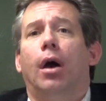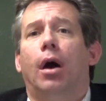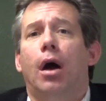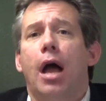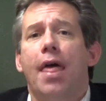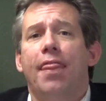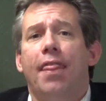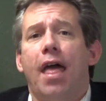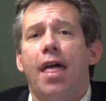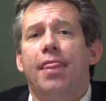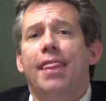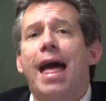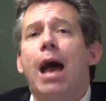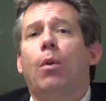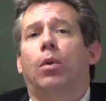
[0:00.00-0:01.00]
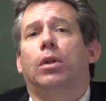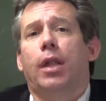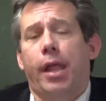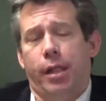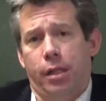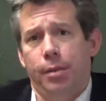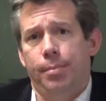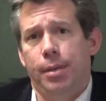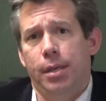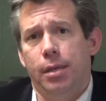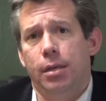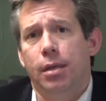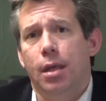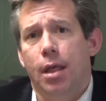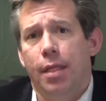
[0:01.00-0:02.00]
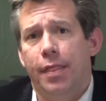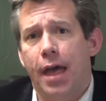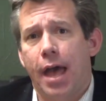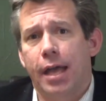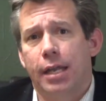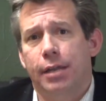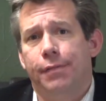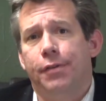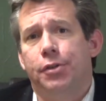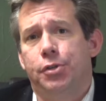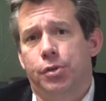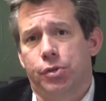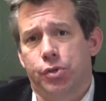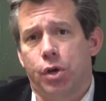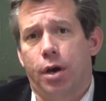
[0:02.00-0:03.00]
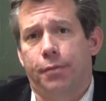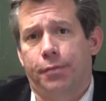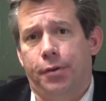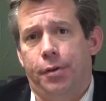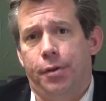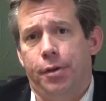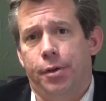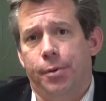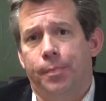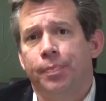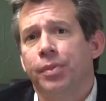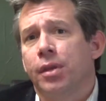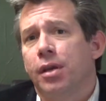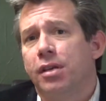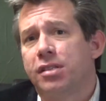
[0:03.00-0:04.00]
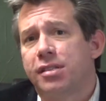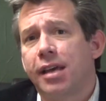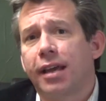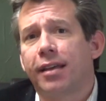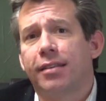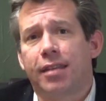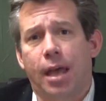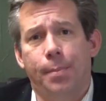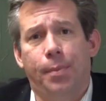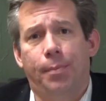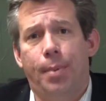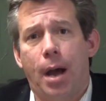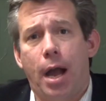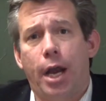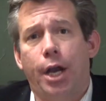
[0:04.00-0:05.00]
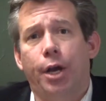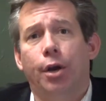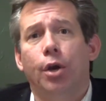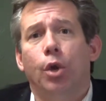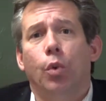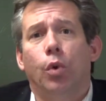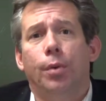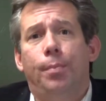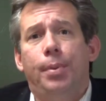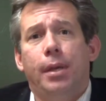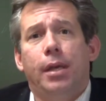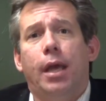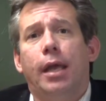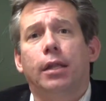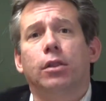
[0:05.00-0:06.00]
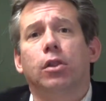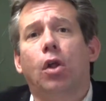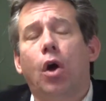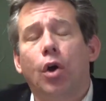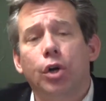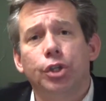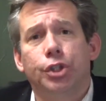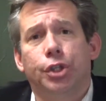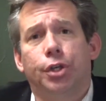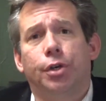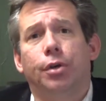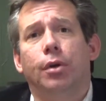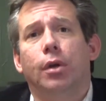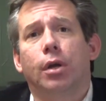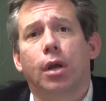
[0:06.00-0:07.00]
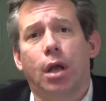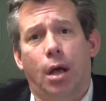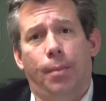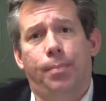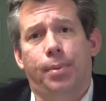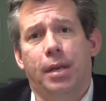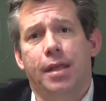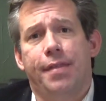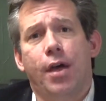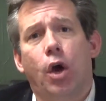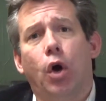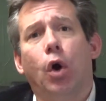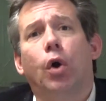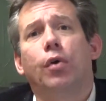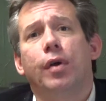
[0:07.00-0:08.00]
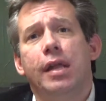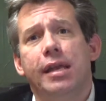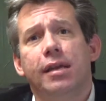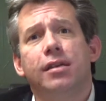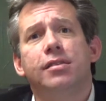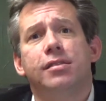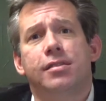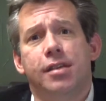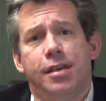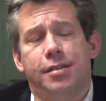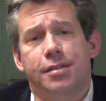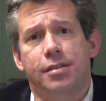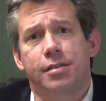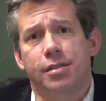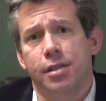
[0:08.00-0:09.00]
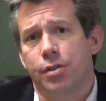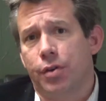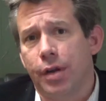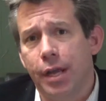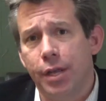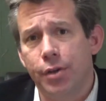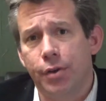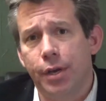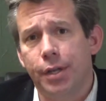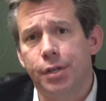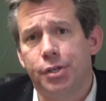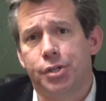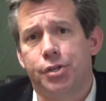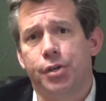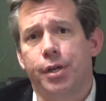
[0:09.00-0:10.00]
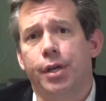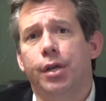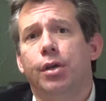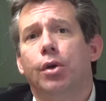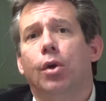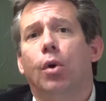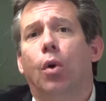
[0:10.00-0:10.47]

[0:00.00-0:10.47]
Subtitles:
and that will likely be that individual's offer to you. The second type of buyer would be a larger company that already exists either in your industry